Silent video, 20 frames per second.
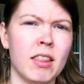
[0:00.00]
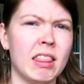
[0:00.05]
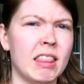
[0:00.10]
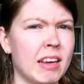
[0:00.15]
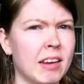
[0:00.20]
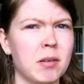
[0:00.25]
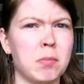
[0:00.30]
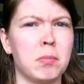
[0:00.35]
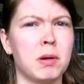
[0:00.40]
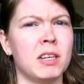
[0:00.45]

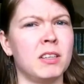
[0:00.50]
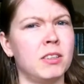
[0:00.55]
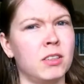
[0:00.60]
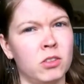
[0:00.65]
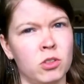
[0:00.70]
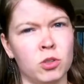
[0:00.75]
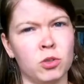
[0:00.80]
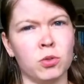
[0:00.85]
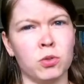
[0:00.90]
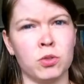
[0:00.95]
then my
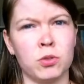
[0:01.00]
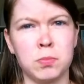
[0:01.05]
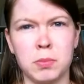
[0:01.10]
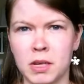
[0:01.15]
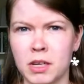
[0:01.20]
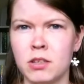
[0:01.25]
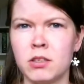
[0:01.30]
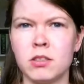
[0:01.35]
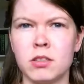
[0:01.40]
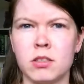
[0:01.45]
digital
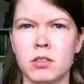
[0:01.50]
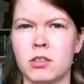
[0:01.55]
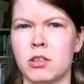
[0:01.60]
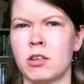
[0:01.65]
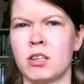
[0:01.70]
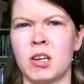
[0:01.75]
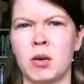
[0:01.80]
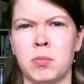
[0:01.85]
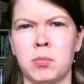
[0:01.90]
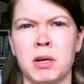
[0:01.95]
spaces,
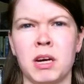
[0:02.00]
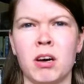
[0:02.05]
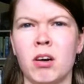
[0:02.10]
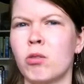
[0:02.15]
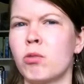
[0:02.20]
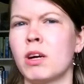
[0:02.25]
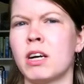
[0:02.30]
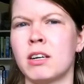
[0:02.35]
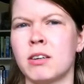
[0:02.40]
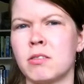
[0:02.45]
and I'm
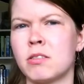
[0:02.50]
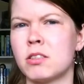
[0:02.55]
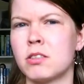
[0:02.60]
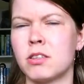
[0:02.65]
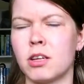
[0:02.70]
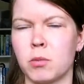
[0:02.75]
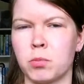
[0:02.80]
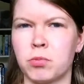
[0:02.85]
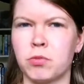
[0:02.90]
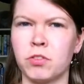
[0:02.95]
now at
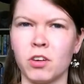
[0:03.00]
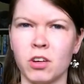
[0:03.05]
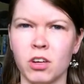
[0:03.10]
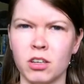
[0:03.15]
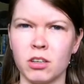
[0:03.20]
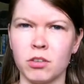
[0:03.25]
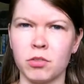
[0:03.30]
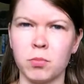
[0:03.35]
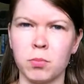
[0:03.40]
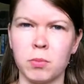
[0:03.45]
step
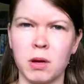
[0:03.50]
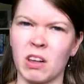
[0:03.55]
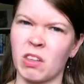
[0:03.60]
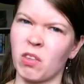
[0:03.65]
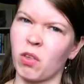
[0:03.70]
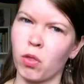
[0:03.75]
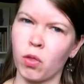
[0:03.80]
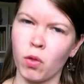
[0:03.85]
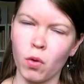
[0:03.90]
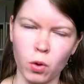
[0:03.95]
5, my
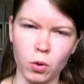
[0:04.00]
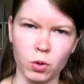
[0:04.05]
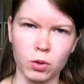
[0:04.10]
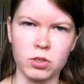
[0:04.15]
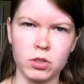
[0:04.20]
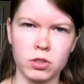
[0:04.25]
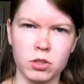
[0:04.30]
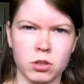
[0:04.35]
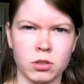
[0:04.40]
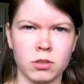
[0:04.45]

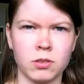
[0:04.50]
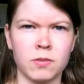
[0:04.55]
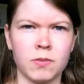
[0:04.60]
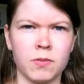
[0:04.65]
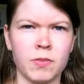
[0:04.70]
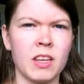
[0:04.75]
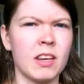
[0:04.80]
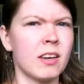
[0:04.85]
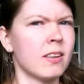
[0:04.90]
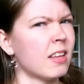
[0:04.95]
thoughts.
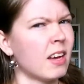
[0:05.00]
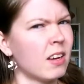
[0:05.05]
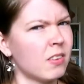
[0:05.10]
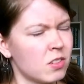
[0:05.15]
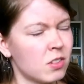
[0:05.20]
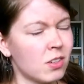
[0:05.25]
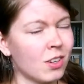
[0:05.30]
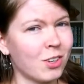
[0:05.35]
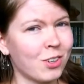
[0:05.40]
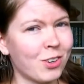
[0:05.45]

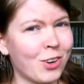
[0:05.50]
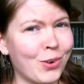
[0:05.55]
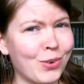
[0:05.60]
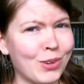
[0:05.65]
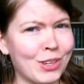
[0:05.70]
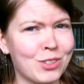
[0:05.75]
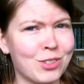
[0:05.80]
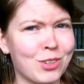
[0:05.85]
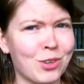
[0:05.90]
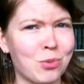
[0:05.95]
That's not
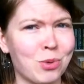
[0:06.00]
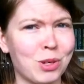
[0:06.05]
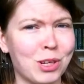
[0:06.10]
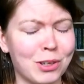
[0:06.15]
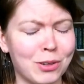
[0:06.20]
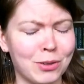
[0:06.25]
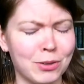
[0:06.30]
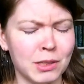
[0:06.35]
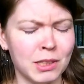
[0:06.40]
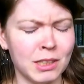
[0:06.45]
going so
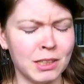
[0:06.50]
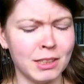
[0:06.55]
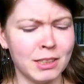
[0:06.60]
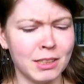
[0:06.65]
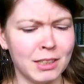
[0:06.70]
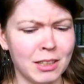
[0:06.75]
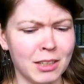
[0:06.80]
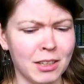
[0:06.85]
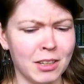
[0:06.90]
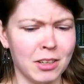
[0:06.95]
well,
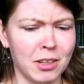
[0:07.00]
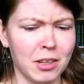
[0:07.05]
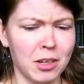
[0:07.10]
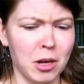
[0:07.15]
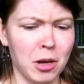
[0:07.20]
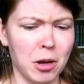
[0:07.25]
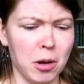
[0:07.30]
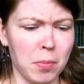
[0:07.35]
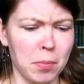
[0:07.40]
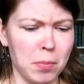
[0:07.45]

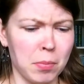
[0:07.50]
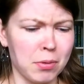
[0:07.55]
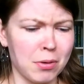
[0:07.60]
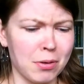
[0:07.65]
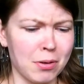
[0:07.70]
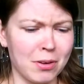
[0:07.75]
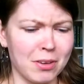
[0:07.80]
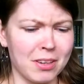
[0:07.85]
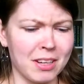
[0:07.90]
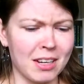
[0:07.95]

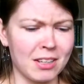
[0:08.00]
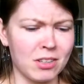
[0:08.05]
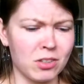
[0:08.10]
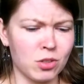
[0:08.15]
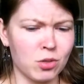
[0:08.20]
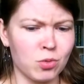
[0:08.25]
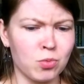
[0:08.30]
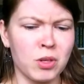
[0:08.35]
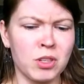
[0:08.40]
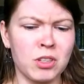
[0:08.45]
but I
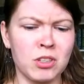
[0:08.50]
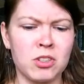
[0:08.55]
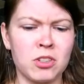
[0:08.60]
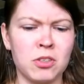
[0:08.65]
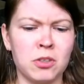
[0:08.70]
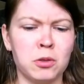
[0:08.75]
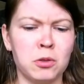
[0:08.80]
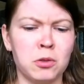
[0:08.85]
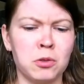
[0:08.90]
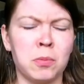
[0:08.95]
just wanted
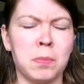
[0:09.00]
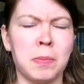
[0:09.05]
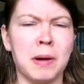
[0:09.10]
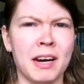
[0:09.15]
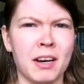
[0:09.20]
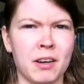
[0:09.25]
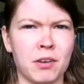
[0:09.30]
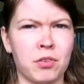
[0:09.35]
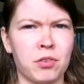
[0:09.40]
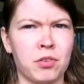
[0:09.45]
to look
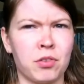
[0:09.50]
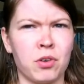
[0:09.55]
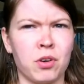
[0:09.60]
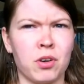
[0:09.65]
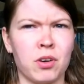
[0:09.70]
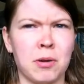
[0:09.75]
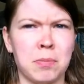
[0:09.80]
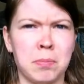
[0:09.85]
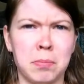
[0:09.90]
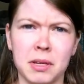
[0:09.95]
back
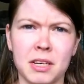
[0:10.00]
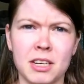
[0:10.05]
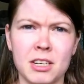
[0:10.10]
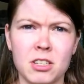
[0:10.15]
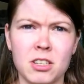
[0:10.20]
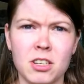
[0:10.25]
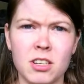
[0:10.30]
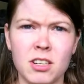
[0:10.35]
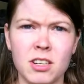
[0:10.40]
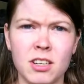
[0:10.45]
for a
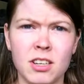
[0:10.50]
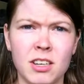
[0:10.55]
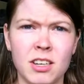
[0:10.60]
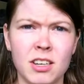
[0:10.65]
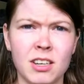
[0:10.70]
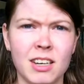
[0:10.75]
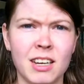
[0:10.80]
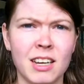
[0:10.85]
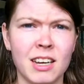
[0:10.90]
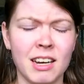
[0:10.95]
bit
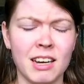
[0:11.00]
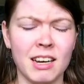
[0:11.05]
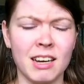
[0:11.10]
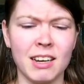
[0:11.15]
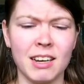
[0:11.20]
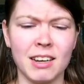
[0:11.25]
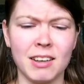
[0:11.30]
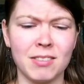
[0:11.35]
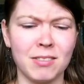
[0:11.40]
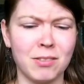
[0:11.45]

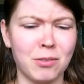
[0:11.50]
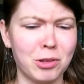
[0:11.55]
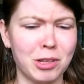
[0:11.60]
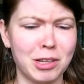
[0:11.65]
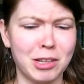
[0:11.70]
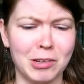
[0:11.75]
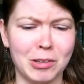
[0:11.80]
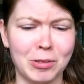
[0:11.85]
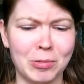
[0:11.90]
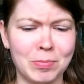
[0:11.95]
and,
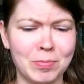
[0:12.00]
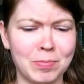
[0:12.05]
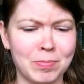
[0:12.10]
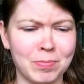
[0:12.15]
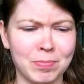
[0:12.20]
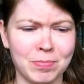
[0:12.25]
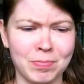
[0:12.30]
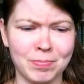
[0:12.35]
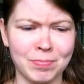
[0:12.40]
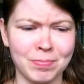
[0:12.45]
well,
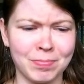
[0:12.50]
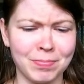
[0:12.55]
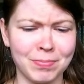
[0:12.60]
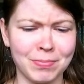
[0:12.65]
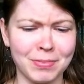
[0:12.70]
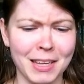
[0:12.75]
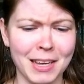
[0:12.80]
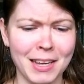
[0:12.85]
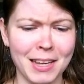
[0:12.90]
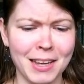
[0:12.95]

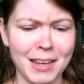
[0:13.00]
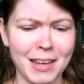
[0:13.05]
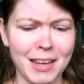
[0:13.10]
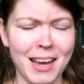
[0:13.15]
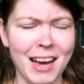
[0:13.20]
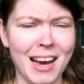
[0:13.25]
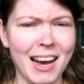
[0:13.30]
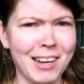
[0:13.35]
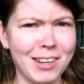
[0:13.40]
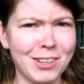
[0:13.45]

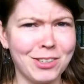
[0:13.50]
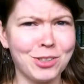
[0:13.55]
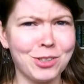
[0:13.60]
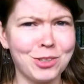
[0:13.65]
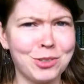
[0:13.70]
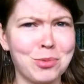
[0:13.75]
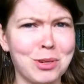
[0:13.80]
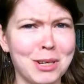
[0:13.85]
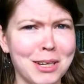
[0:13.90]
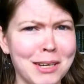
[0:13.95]
I
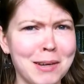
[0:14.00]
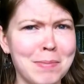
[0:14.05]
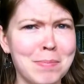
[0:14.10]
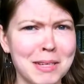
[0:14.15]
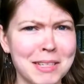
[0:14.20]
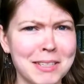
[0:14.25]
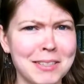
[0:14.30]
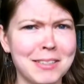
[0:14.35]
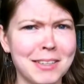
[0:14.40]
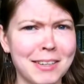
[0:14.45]
just really
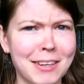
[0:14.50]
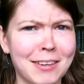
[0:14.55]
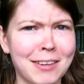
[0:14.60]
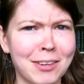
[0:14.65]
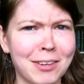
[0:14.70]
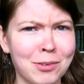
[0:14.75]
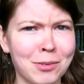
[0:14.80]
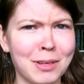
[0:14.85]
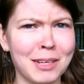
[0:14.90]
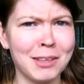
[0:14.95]
miss
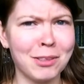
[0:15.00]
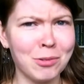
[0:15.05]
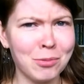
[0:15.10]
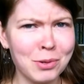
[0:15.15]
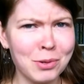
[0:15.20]
decluttering the